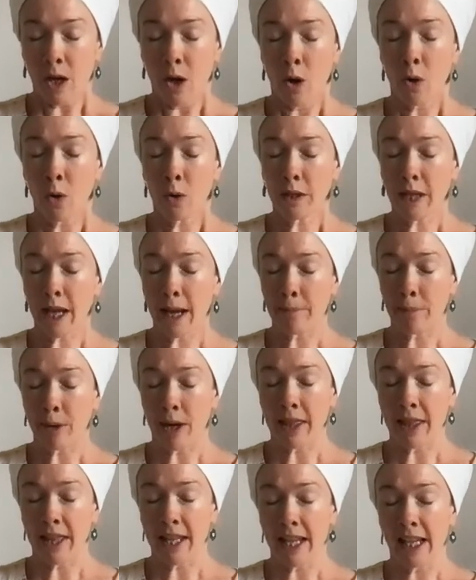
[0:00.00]
Hold that
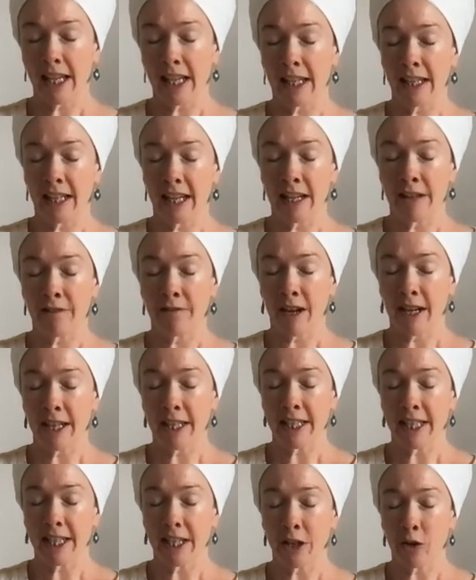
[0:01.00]
breath in,
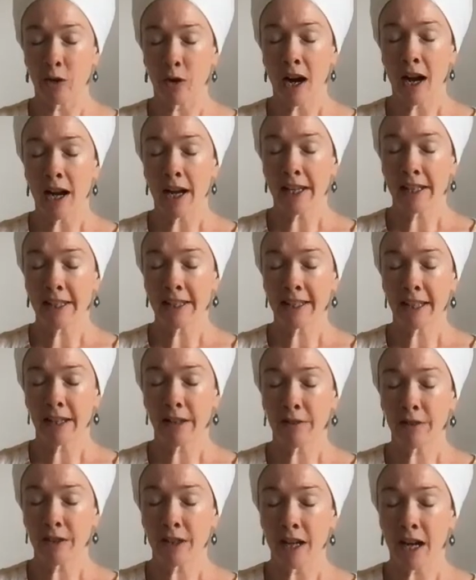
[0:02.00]
inviting your higher
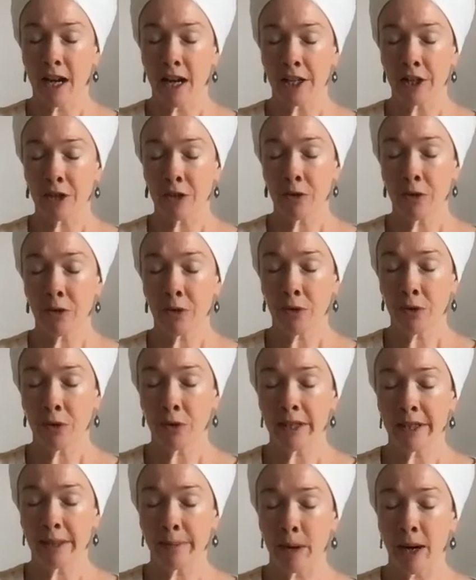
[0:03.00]
self to guide you through
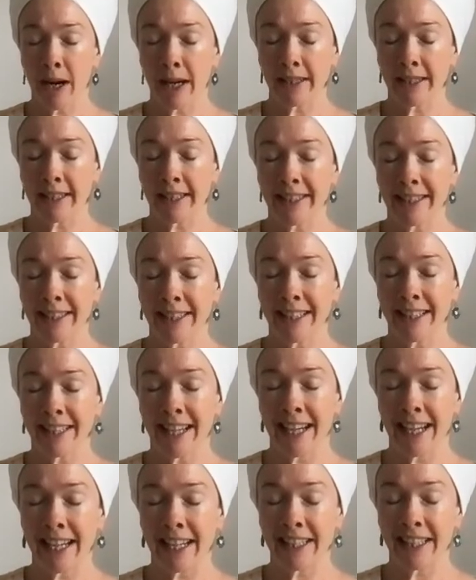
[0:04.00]
this practice
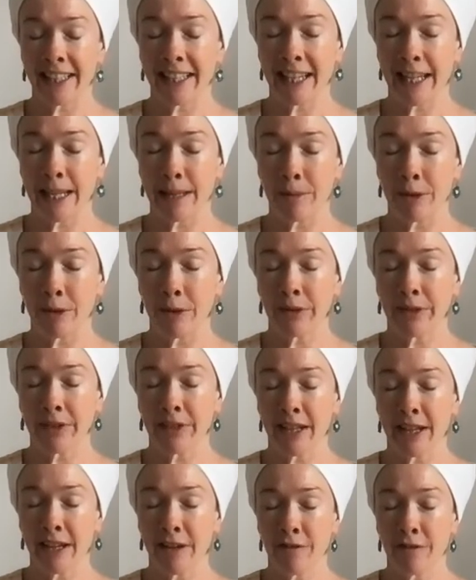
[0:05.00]
today to keep you
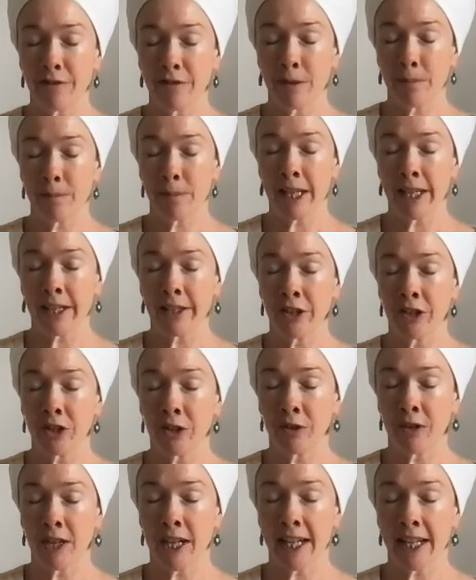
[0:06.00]
safe from
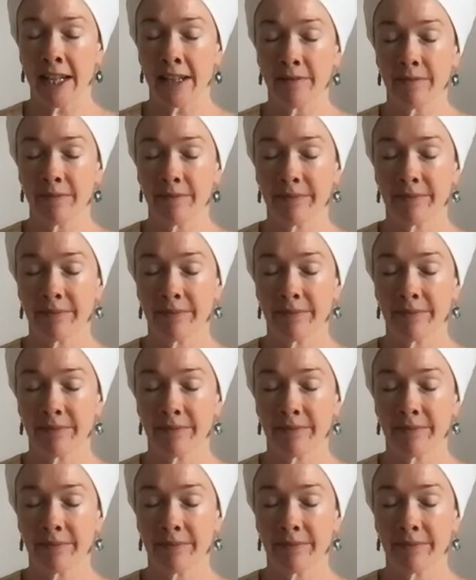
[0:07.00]
injury.